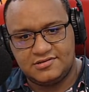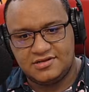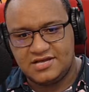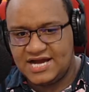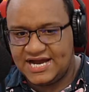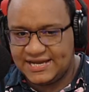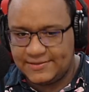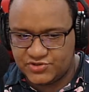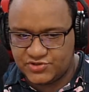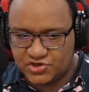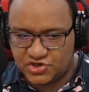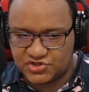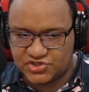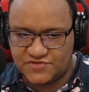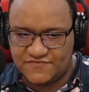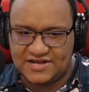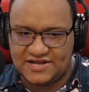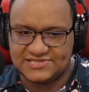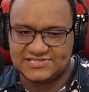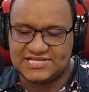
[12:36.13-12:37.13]
I am
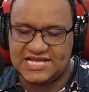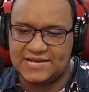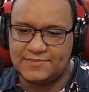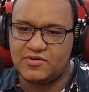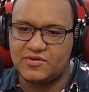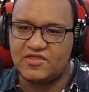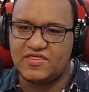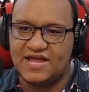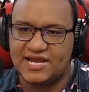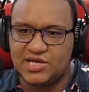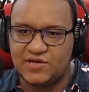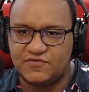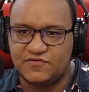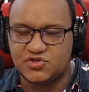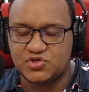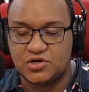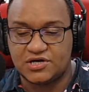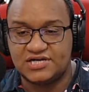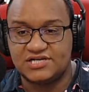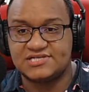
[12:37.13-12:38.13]
Joshua Van Slyckman. Thank you for
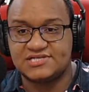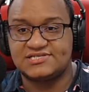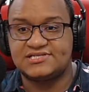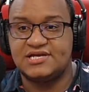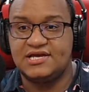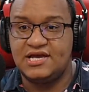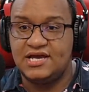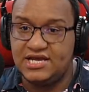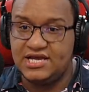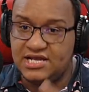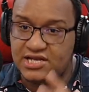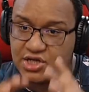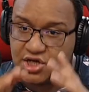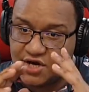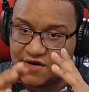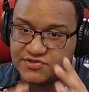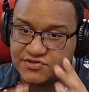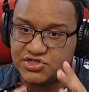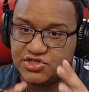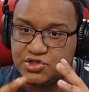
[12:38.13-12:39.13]
joining us,
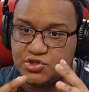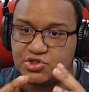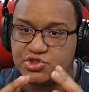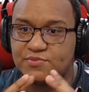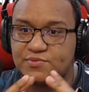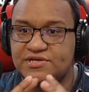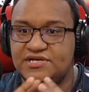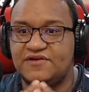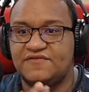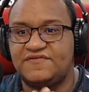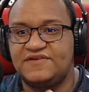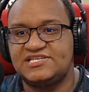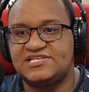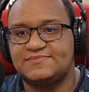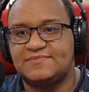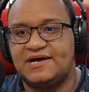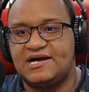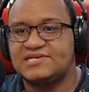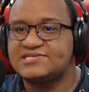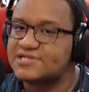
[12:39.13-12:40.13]
encouraging you to wear your face
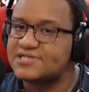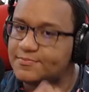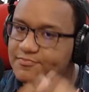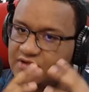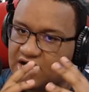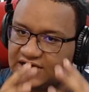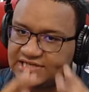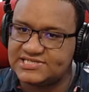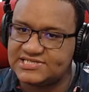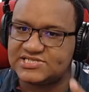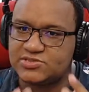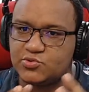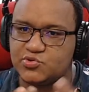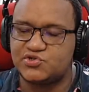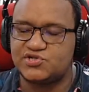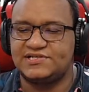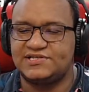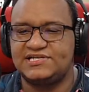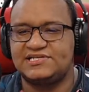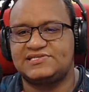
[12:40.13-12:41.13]
mask, practice
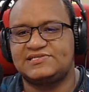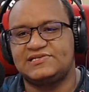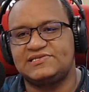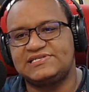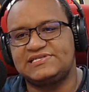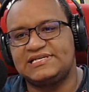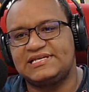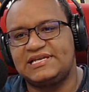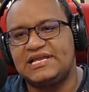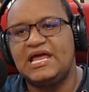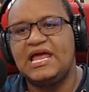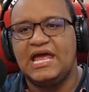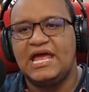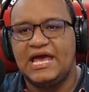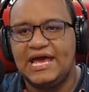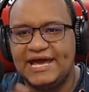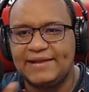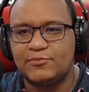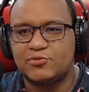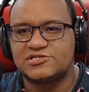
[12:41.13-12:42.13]
social distancing,
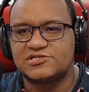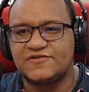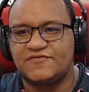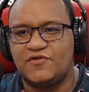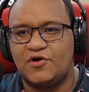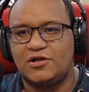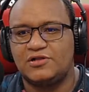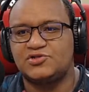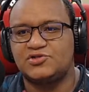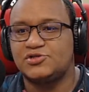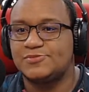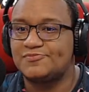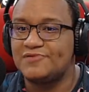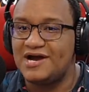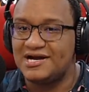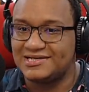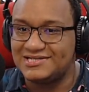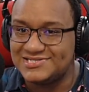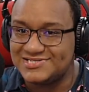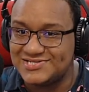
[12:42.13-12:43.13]
and most of all, to
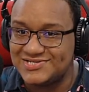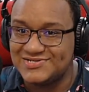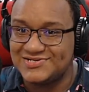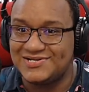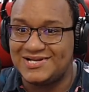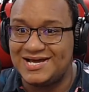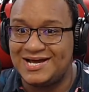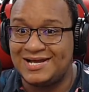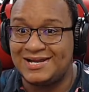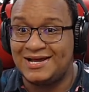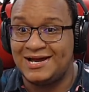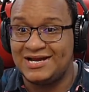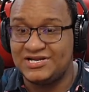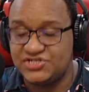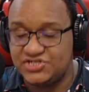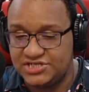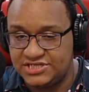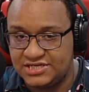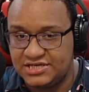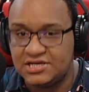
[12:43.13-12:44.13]
practice good hand
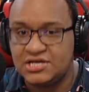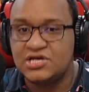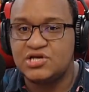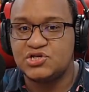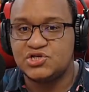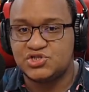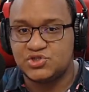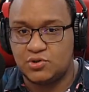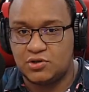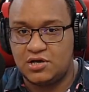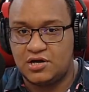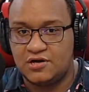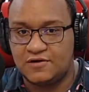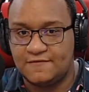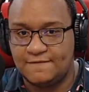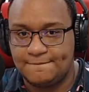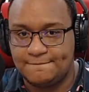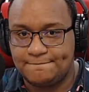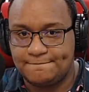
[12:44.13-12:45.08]
hygiene. So long